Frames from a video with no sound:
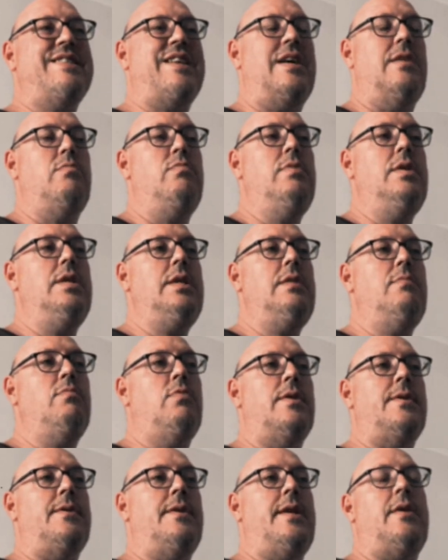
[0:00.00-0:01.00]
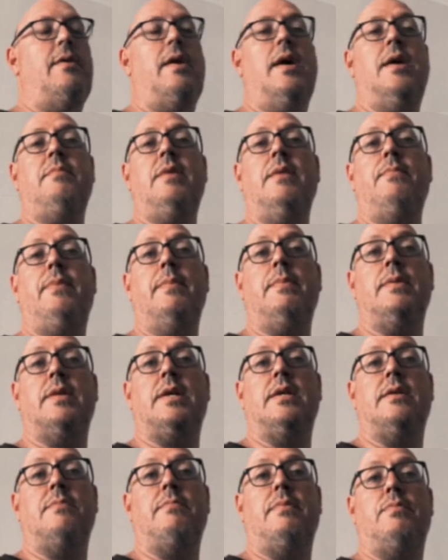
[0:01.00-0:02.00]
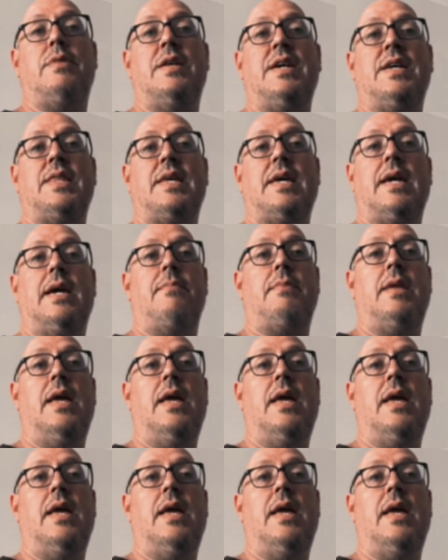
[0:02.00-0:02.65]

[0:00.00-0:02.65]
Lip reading: I really want, now how many people are going to be playing the game?